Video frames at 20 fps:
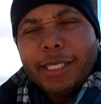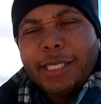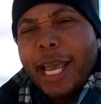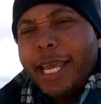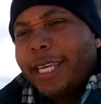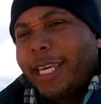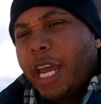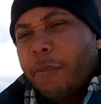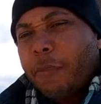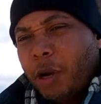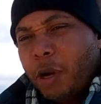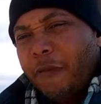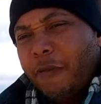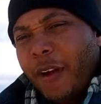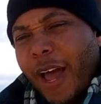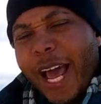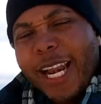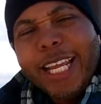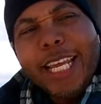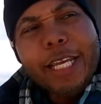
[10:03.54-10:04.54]
San Gabriel
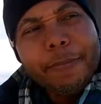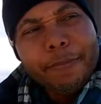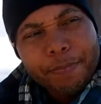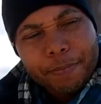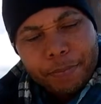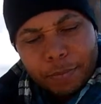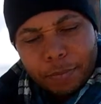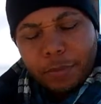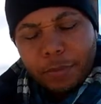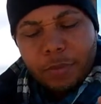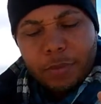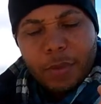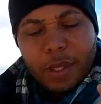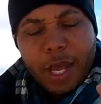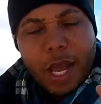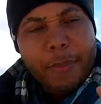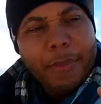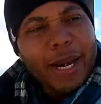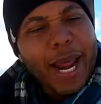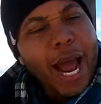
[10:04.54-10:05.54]
Valley.
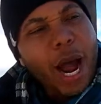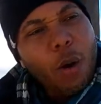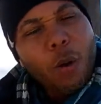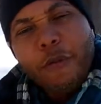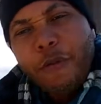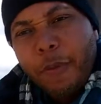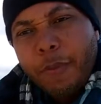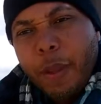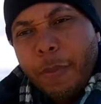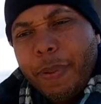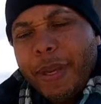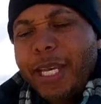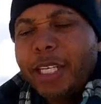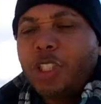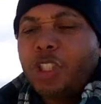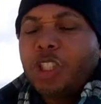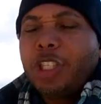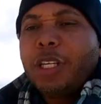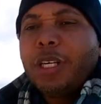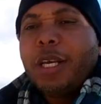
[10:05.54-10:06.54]
I'm an hour from the beach,
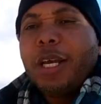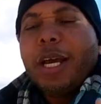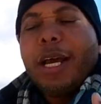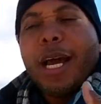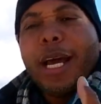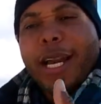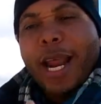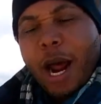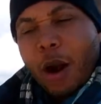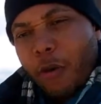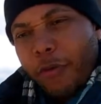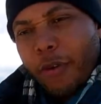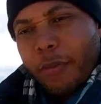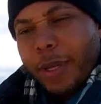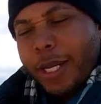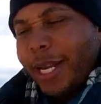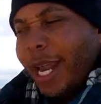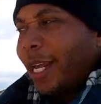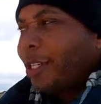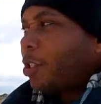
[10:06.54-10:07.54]
an hour from the
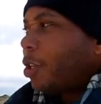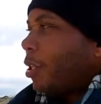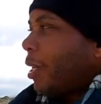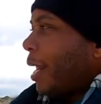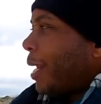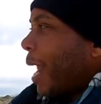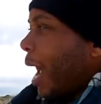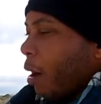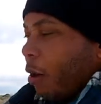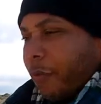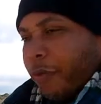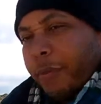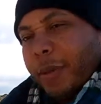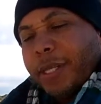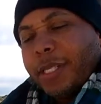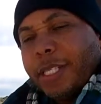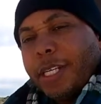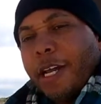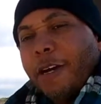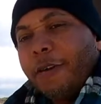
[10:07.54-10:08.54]
desert, an hour from the
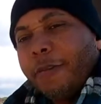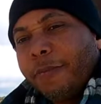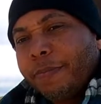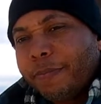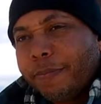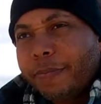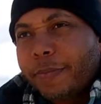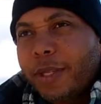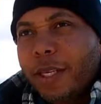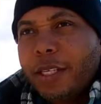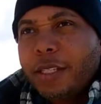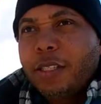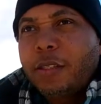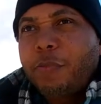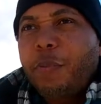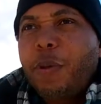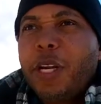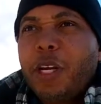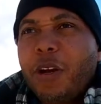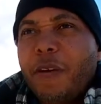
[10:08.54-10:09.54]
snow. It's
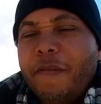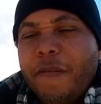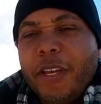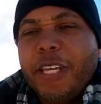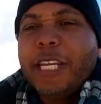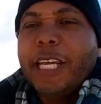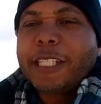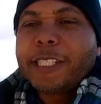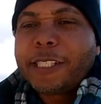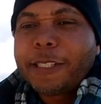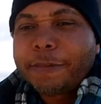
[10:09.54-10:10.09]
pretty convenient.